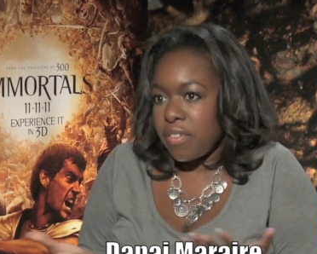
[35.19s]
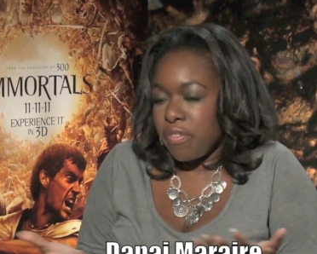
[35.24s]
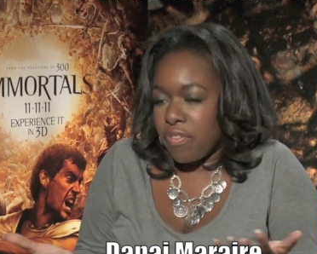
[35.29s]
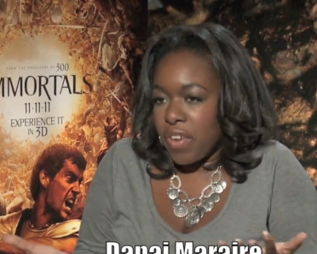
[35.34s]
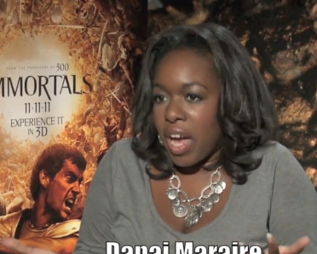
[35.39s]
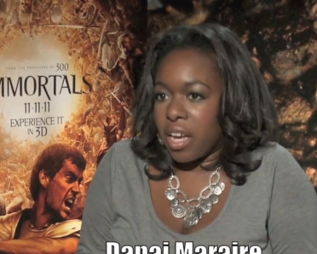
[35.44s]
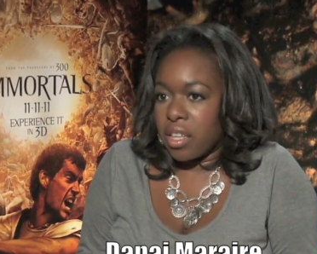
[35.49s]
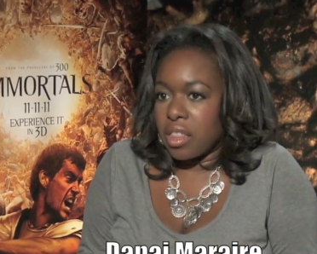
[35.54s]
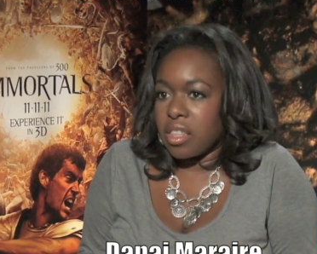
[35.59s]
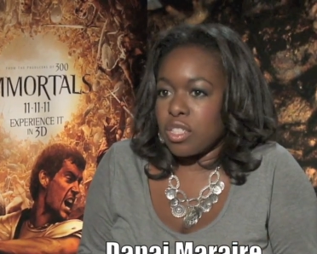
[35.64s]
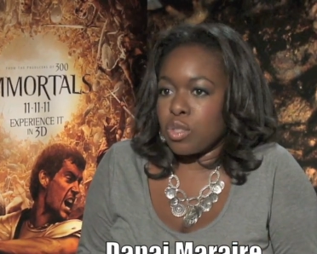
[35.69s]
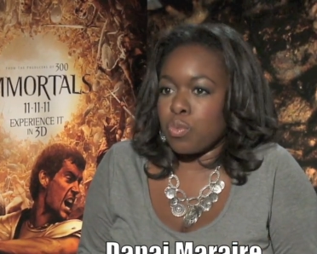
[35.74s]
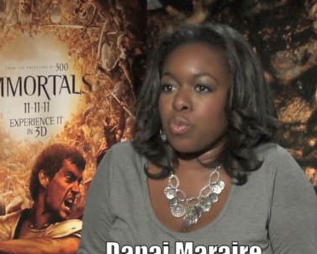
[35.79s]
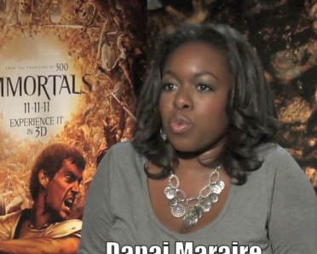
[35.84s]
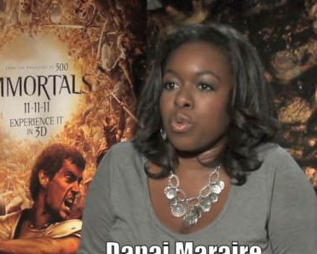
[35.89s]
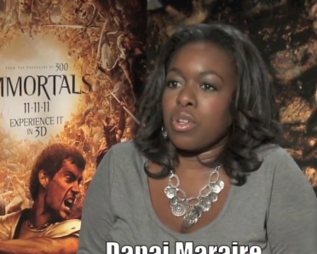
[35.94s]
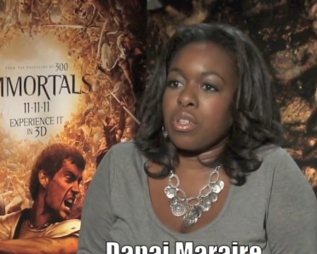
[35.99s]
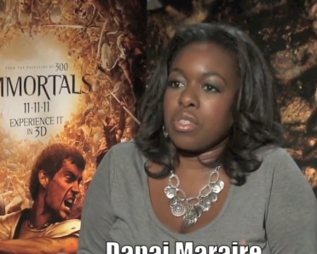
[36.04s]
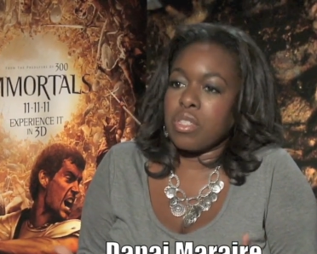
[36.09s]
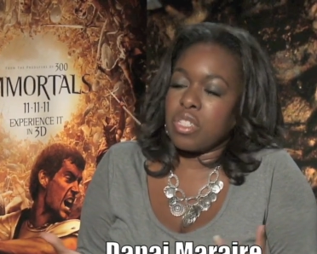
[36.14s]
Speaker 1: in fact, this
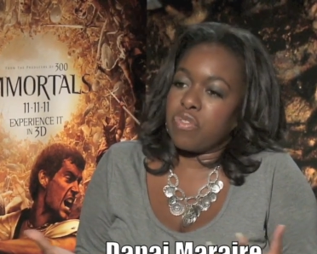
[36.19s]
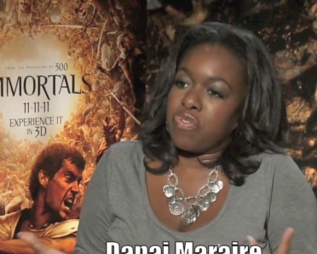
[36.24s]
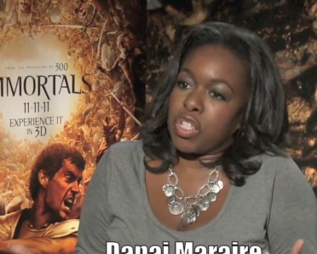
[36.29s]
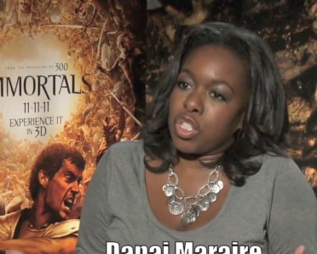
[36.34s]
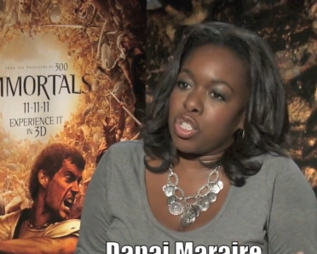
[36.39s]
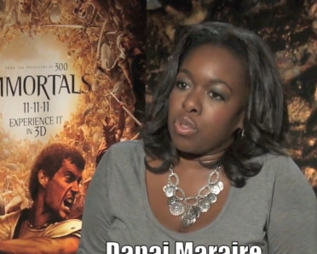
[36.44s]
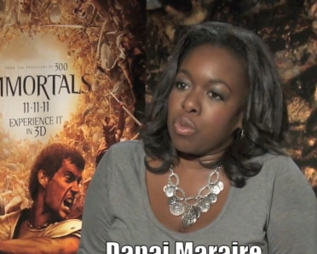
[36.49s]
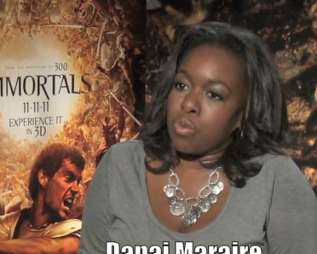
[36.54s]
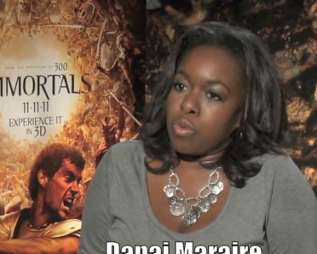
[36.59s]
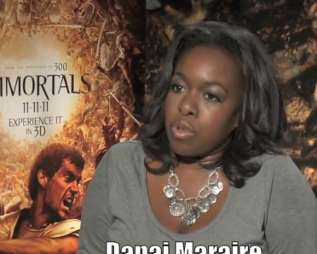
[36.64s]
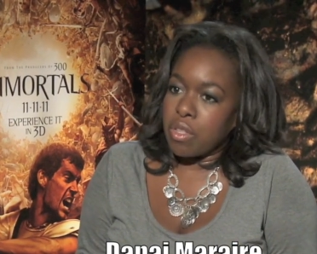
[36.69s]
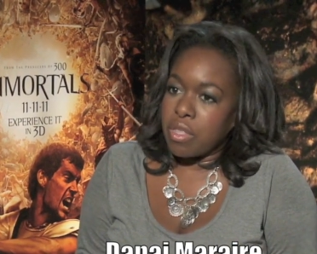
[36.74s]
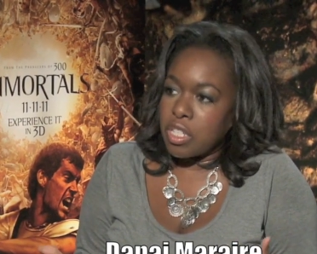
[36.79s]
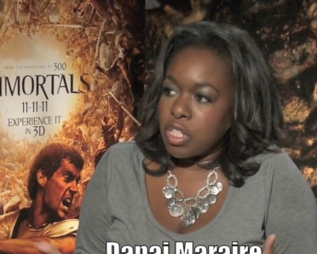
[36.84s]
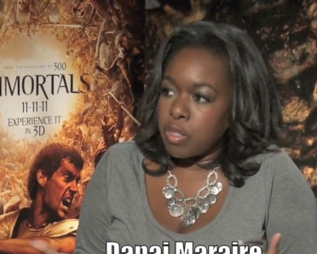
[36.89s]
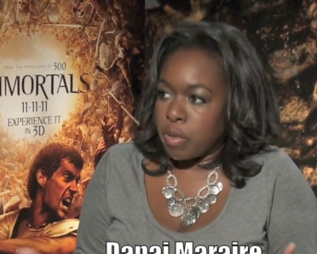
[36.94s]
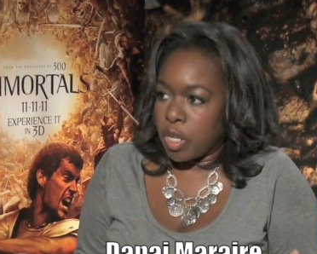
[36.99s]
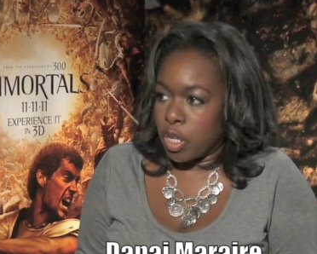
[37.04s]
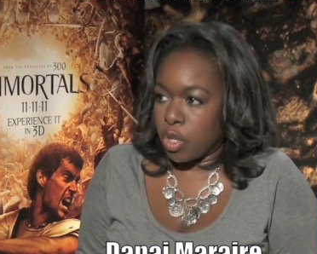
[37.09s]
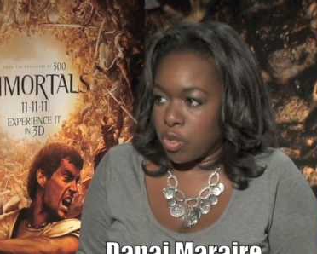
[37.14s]
world, this fictional world
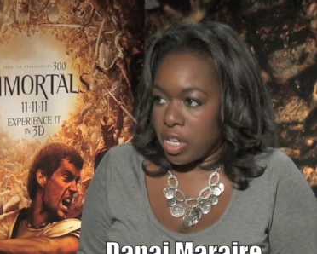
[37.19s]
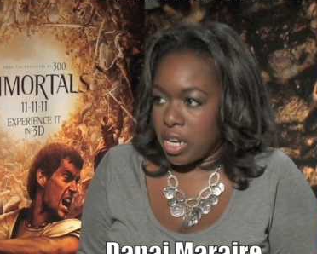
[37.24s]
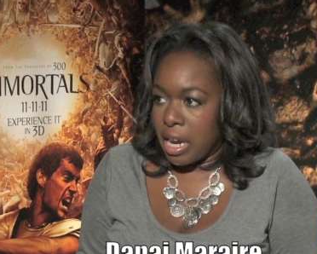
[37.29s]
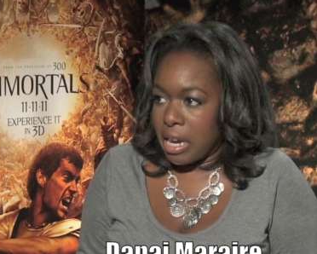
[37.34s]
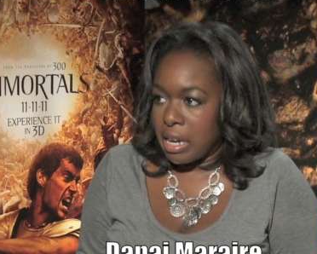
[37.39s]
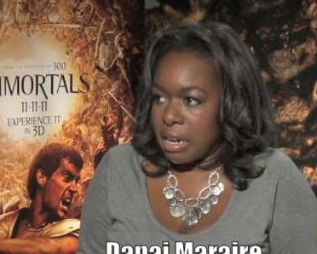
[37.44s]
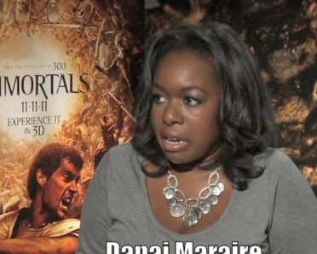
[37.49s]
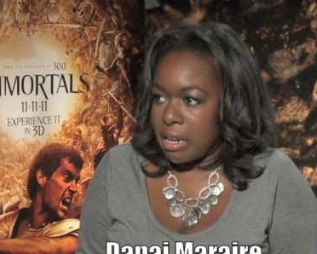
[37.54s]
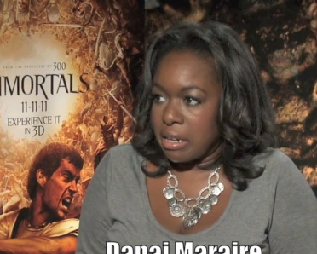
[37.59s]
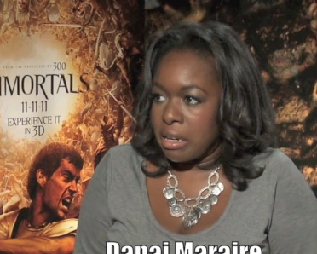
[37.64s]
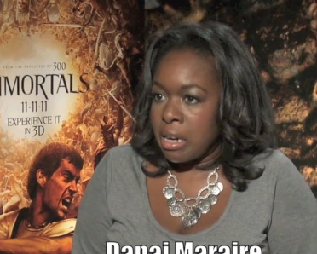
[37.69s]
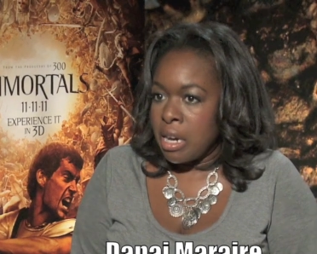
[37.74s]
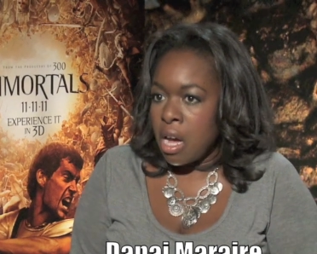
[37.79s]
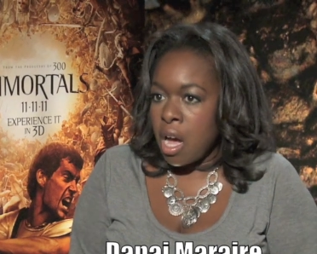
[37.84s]
that's been created.